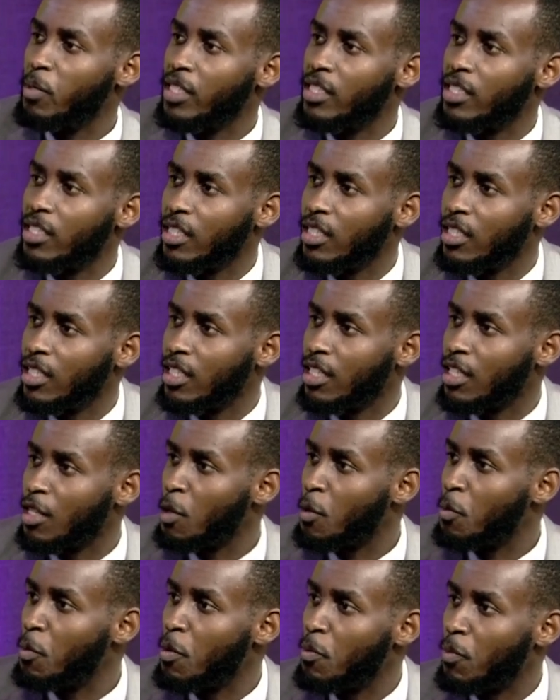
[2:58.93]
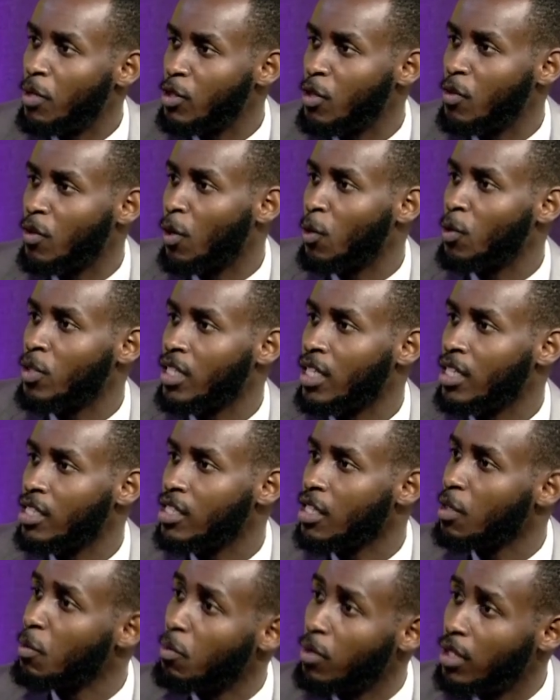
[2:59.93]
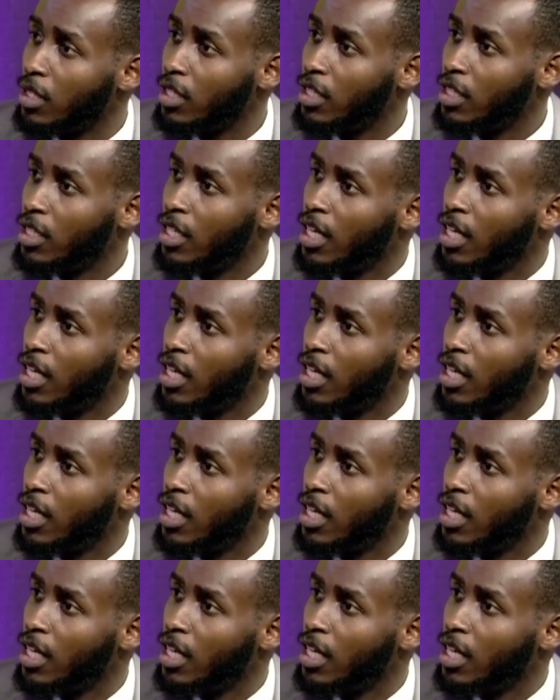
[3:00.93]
beating the members of county assembly,